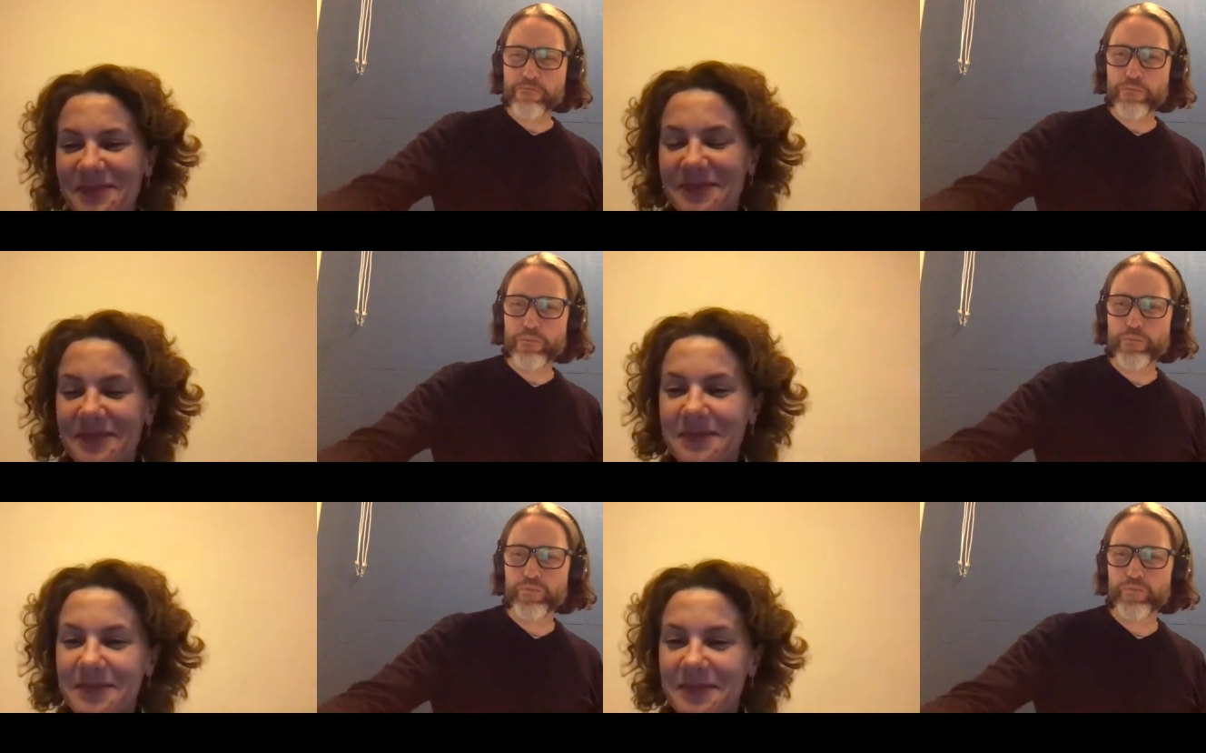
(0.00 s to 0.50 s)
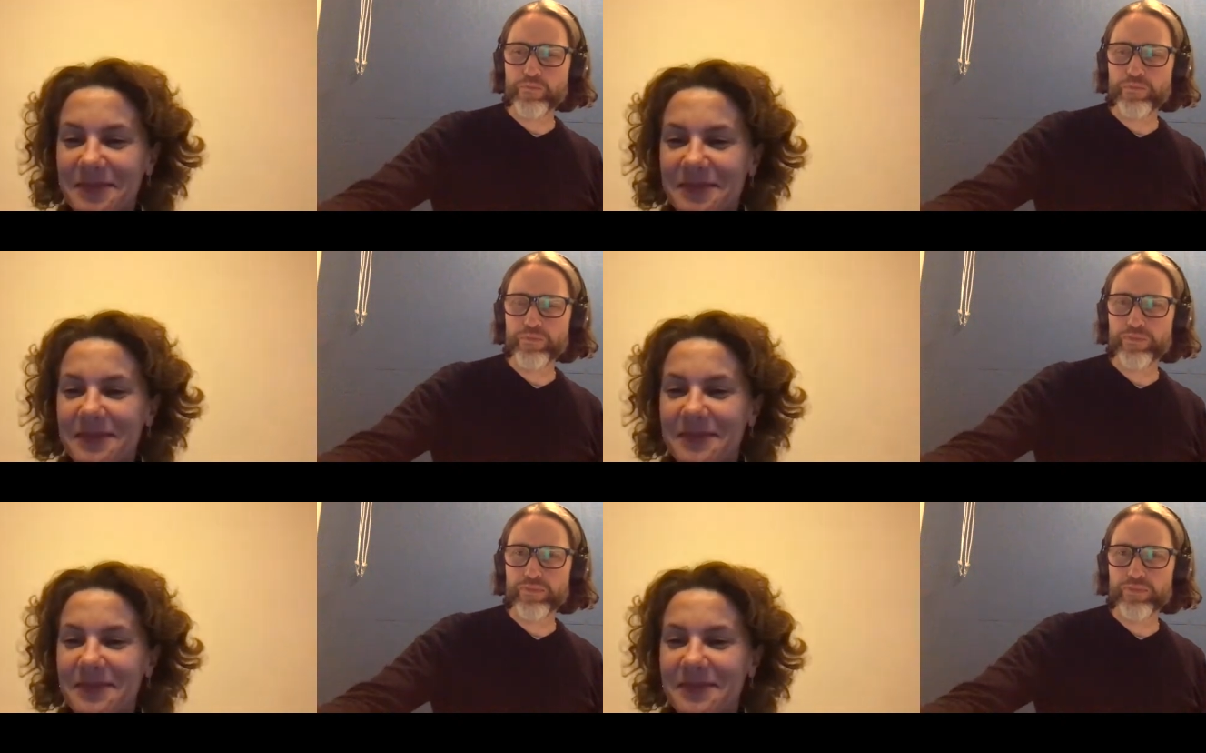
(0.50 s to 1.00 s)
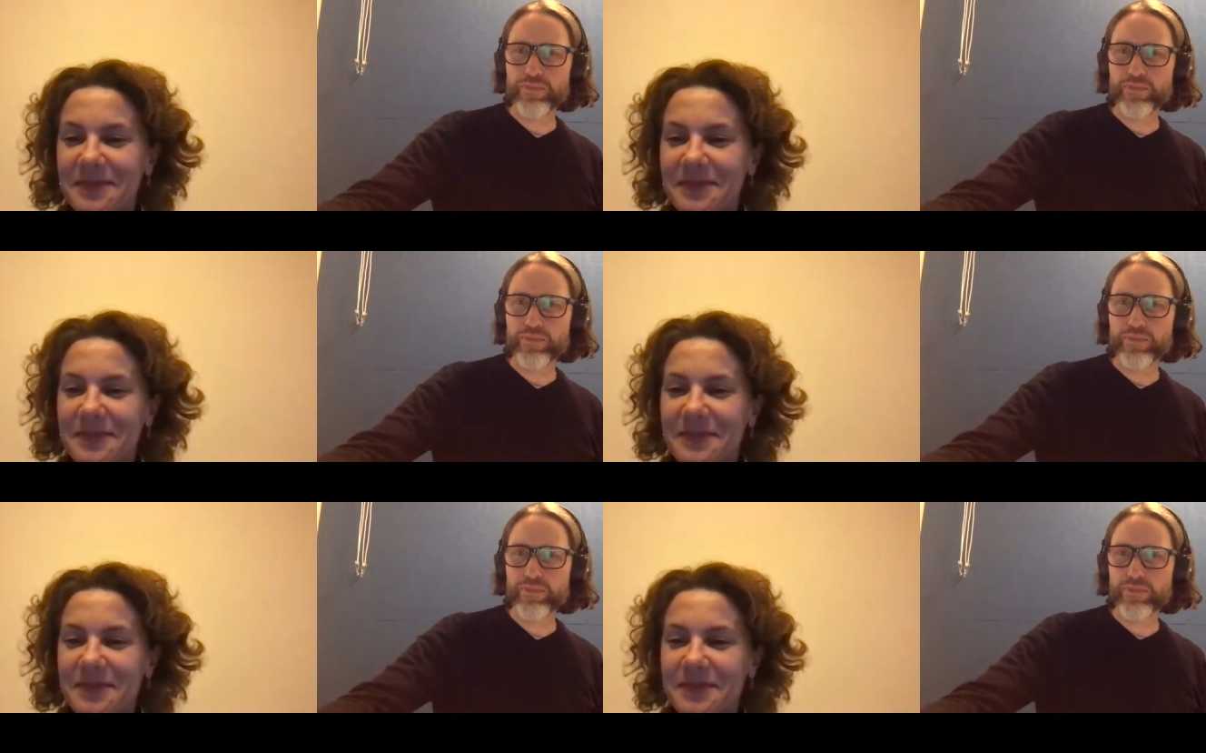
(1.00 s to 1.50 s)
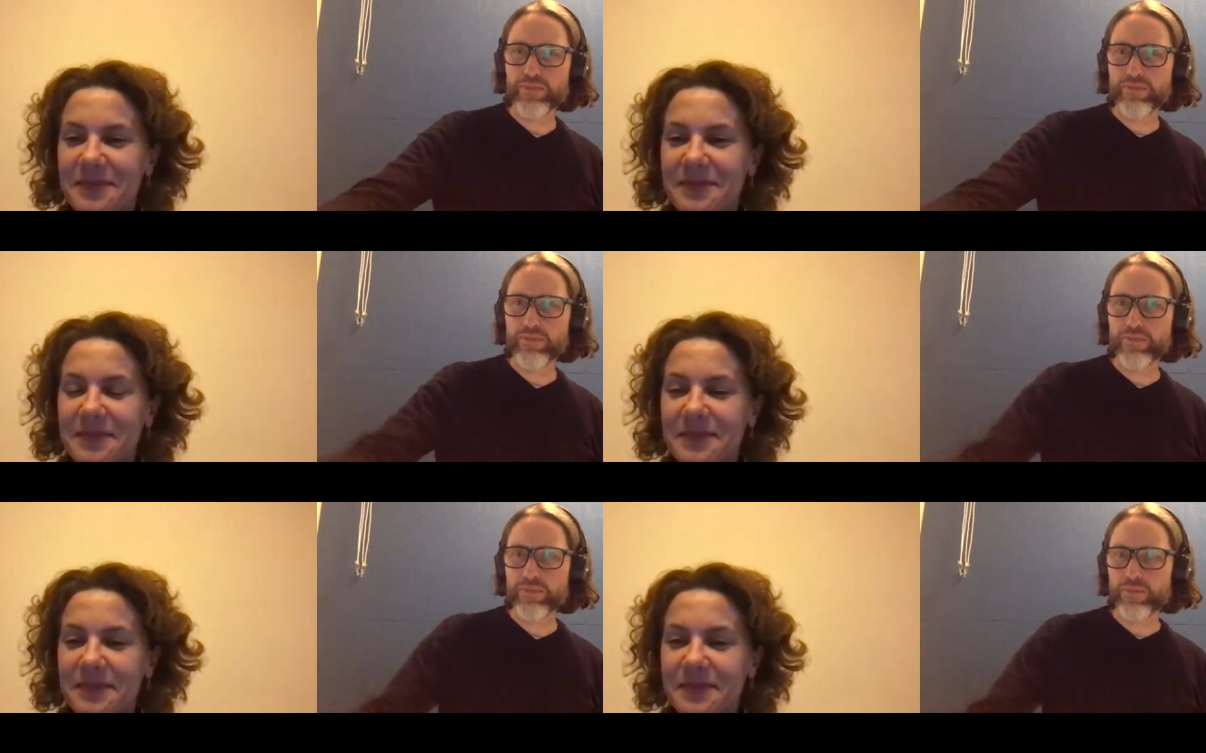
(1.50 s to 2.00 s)

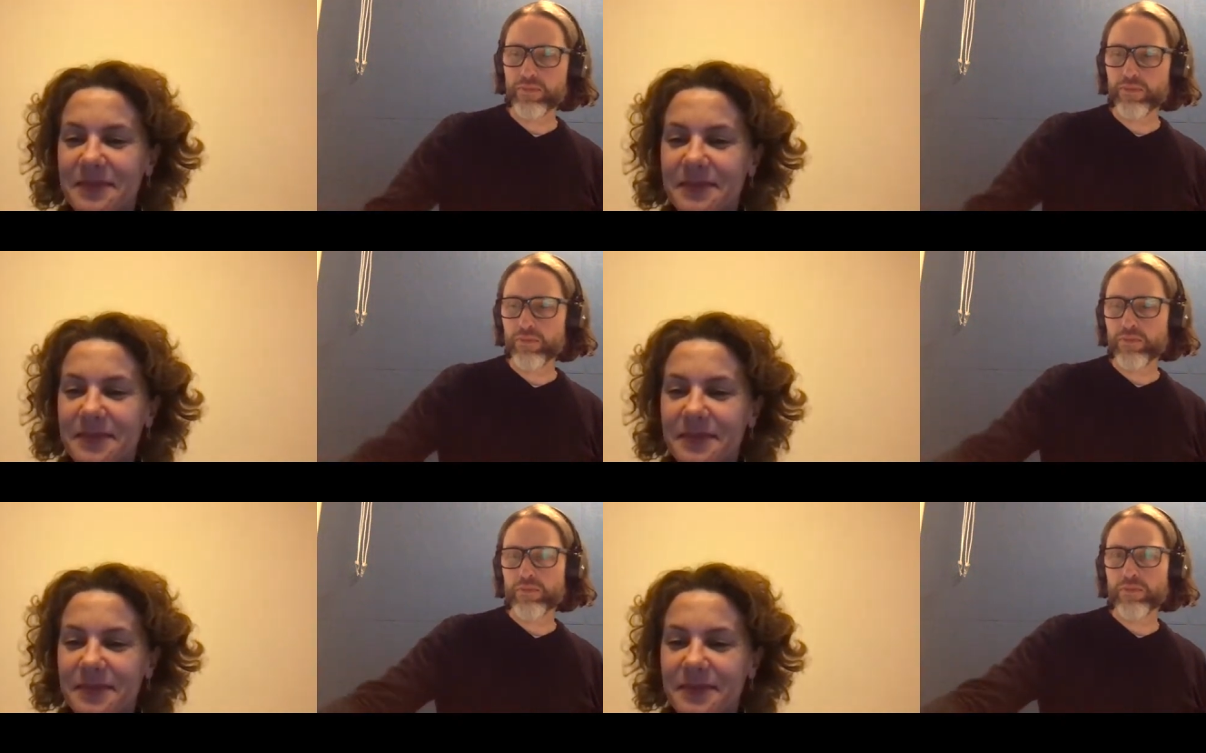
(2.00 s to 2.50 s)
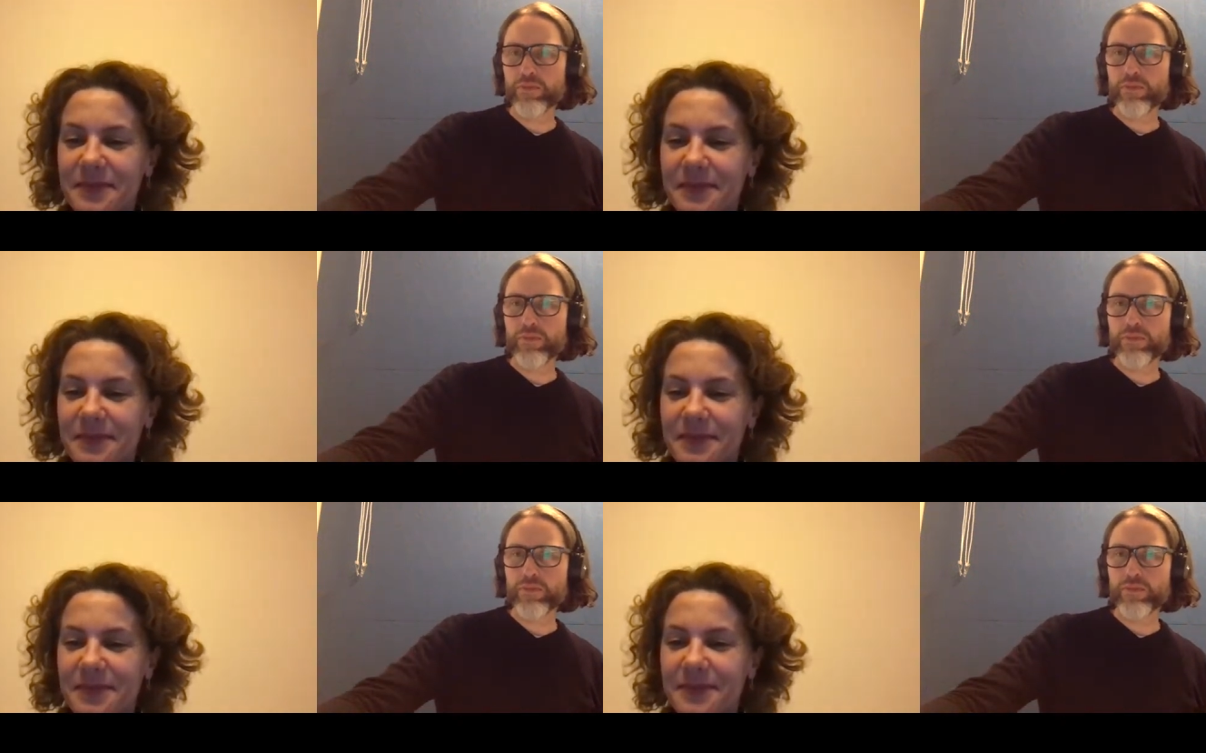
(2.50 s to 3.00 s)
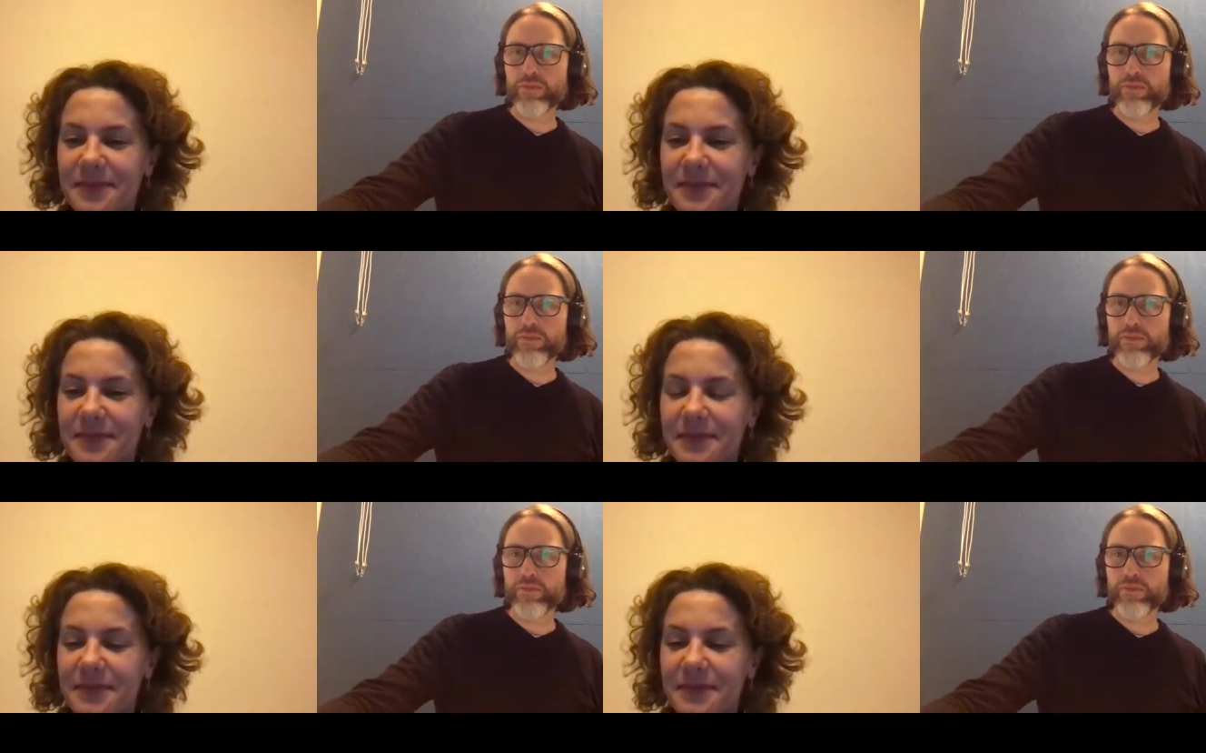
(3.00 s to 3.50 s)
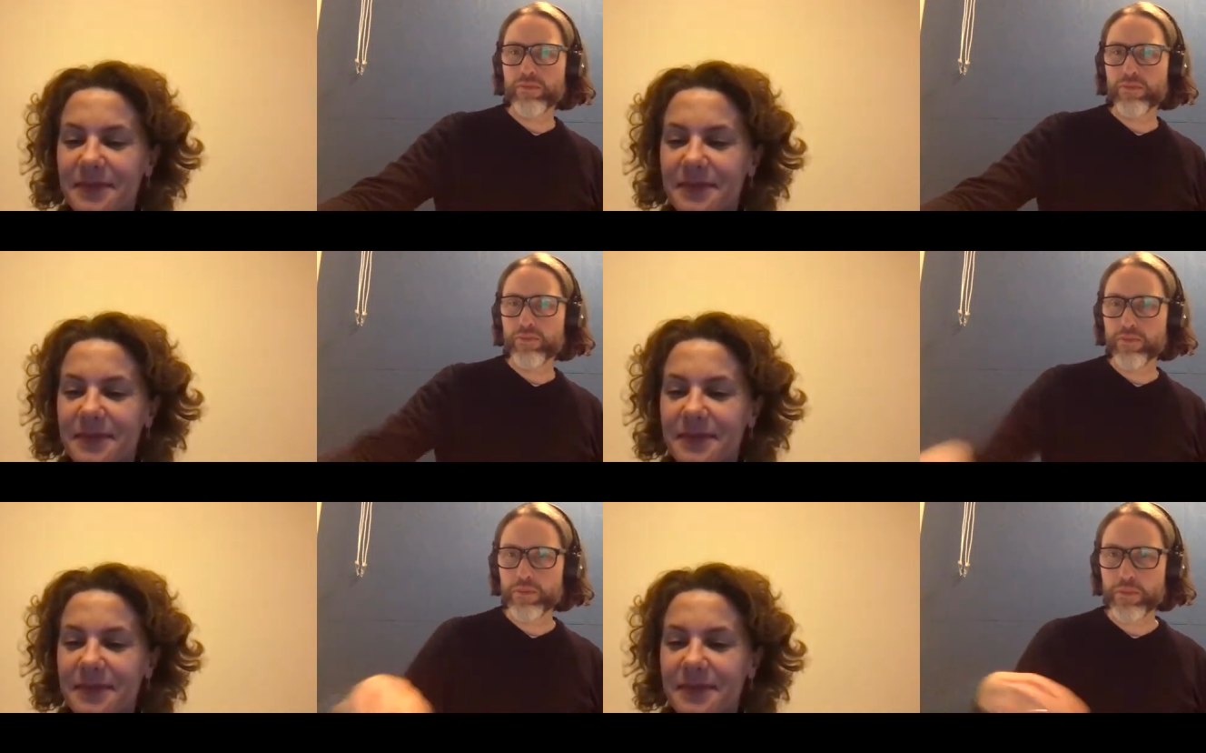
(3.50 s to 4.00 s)

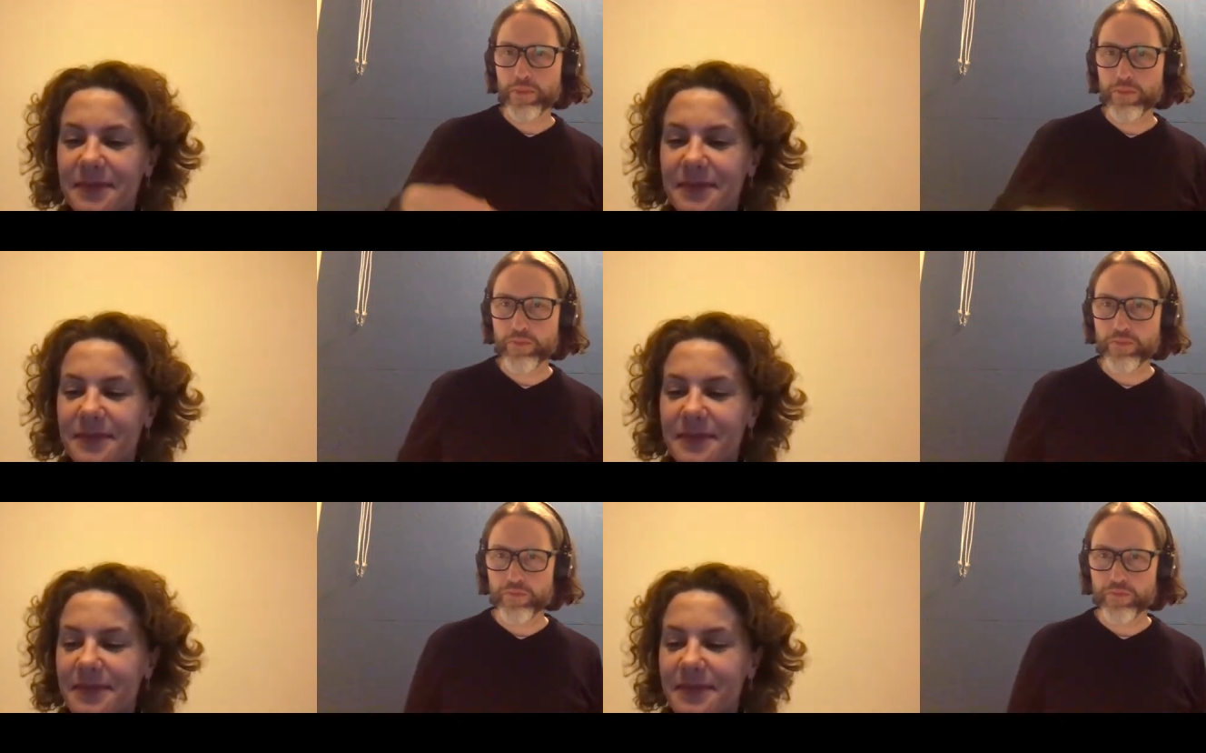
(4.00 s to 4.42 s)
(no one is talking)